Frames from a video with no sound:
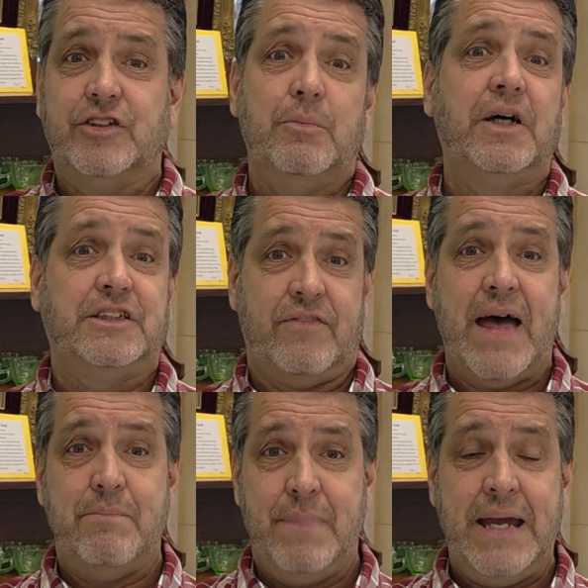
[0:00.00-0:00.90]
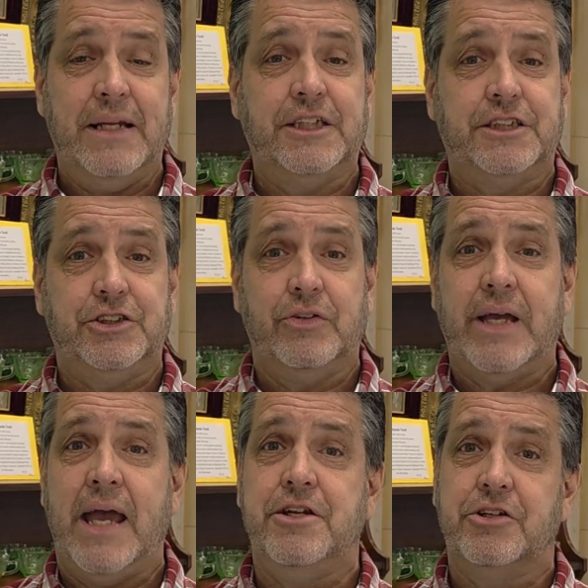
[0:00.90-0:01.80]
as much of that maintenance as you
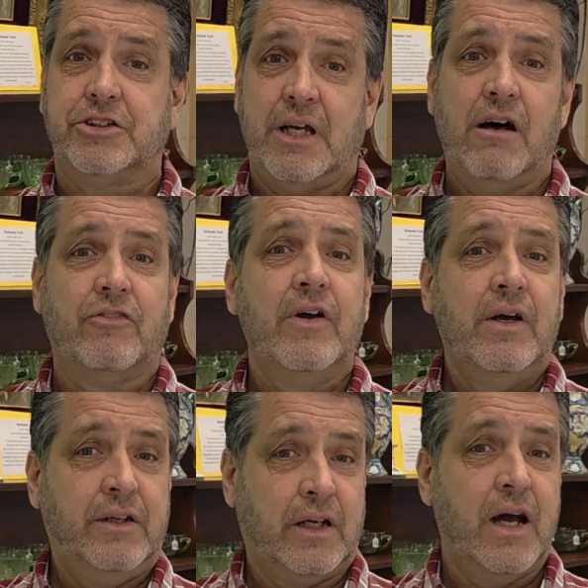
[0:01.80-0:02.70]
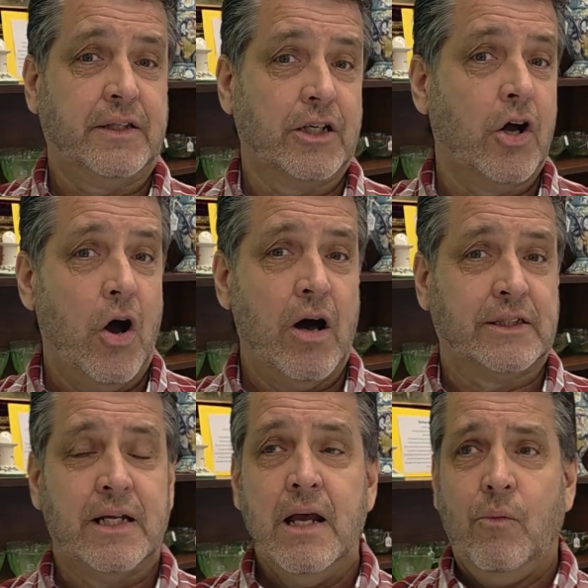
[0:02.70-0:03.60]
can yourself to cut the cost.